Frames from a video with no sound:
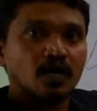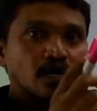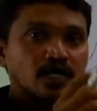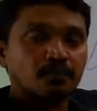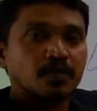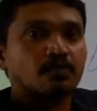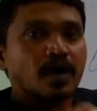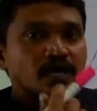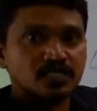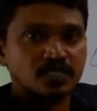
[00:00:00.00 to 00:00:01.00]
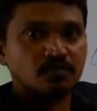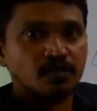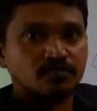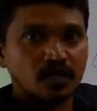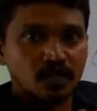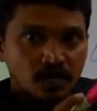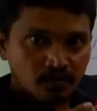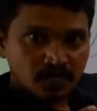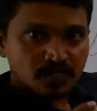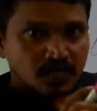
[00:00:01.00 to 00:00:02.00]
epimysium of the
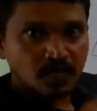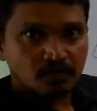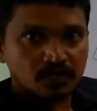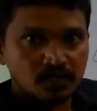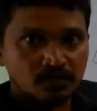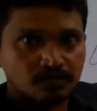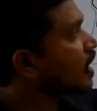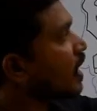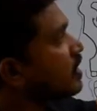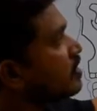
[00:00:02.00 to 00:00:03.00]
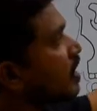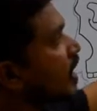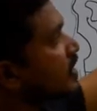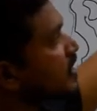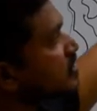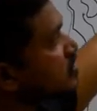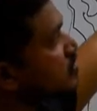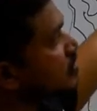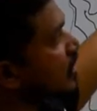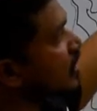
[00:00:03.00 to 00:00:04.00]
masseter muscle and attaches
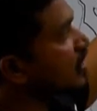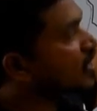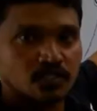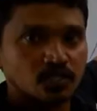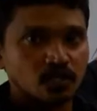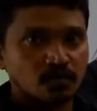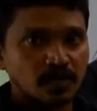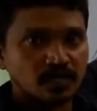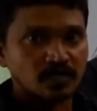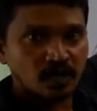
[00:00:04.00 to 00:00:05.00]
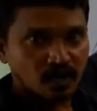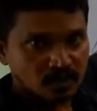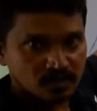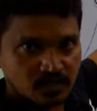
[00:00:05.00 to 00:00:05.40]
to the zygomatic arch.